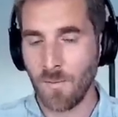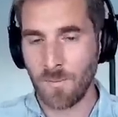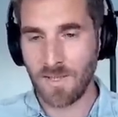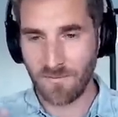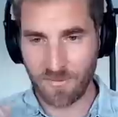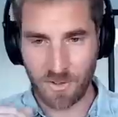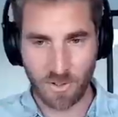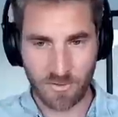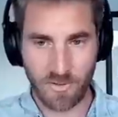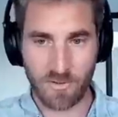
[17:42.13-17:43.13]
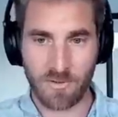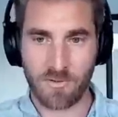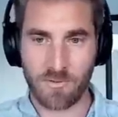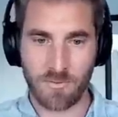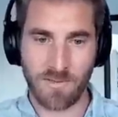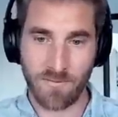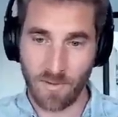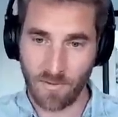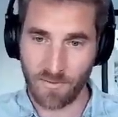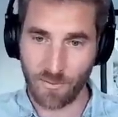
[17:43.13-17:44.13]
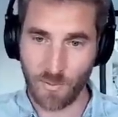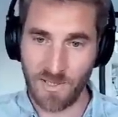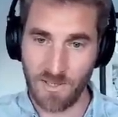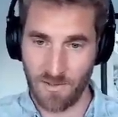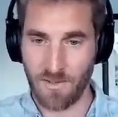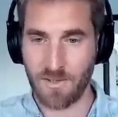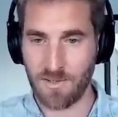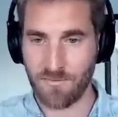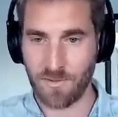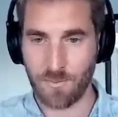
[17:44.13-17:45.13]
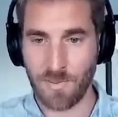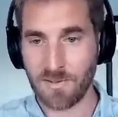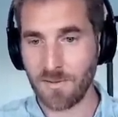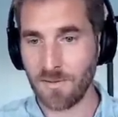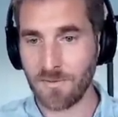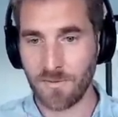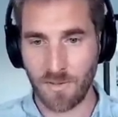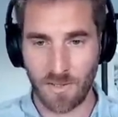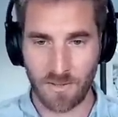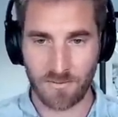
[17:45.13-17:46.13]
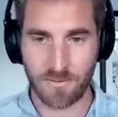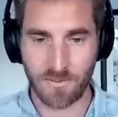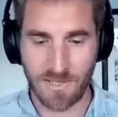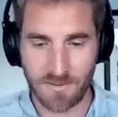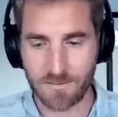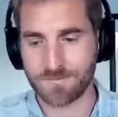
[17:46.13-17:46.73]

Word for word: We have chosen to have uh, three uh, different partners uh, so that